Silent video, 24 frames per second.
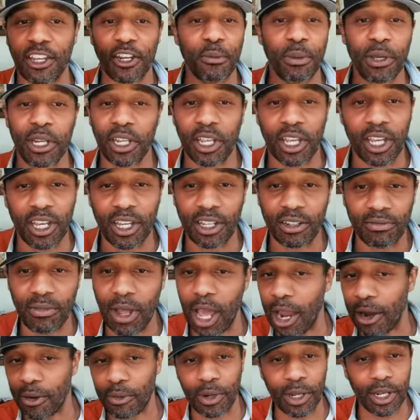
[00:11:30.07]
you'd have been good.
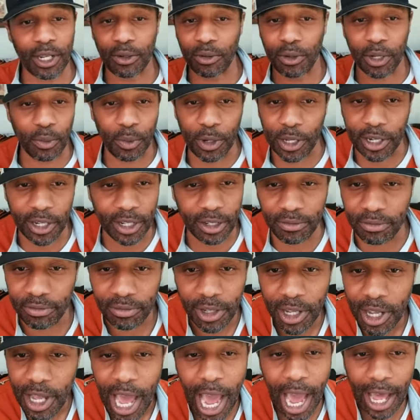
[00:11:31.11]
I really okay. wouldn't have.
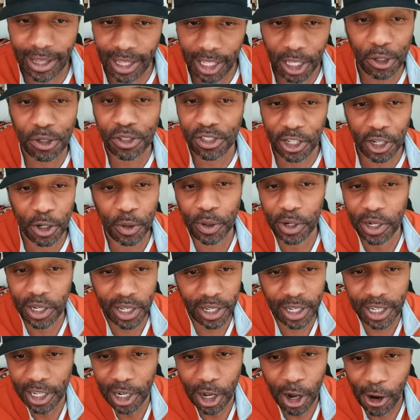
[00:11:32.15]
I think you still would
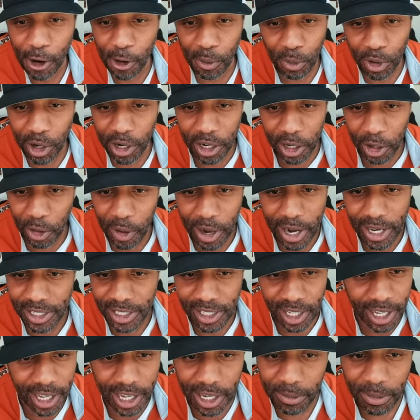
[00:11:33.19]
have hit a home run, a grand
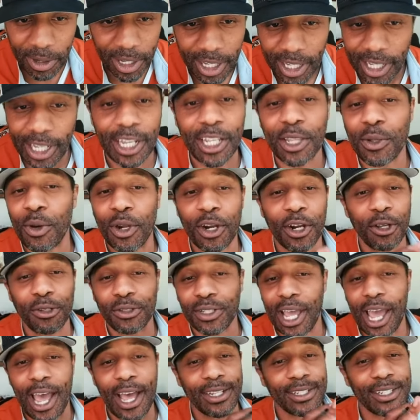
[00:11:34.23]
slam. Either one of
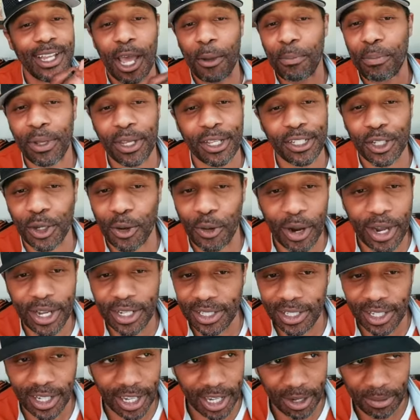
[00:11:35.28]
those guys' top pick is a
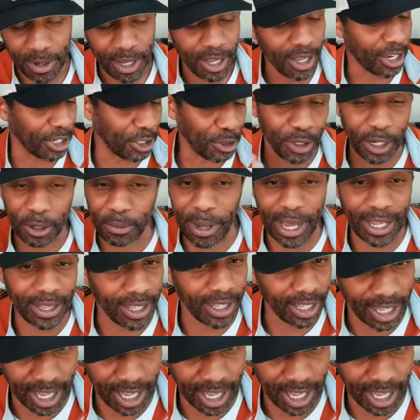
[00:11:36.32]
grand slam. You can make yeah.